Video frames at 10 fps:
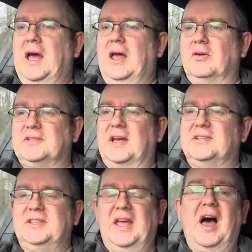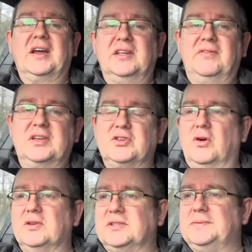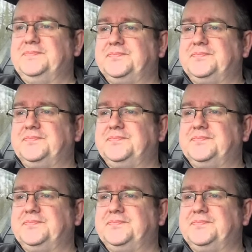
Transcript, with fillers: It also has the active exhaust